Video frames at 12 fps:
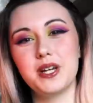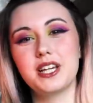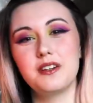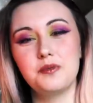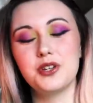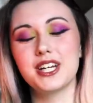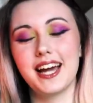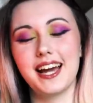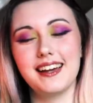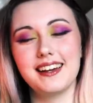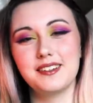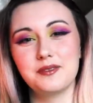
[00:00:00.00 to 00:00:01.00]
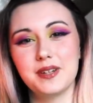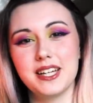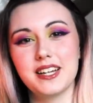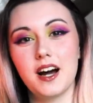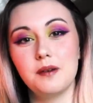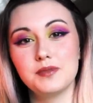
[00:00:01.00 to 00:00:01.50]
We communicate and we
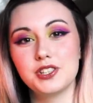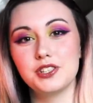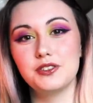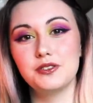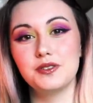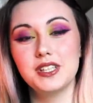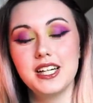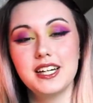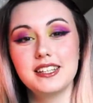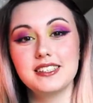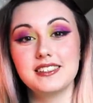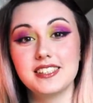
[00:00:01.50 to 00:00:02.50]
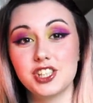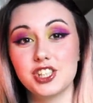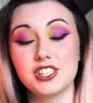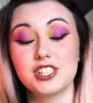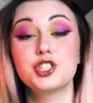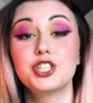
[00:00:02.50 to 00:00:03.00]
come to
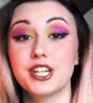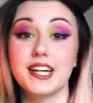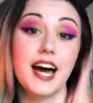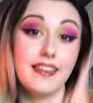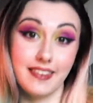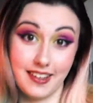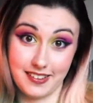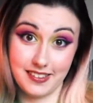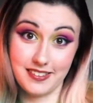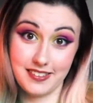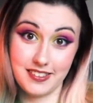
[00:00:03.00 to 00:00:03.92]
decisions together.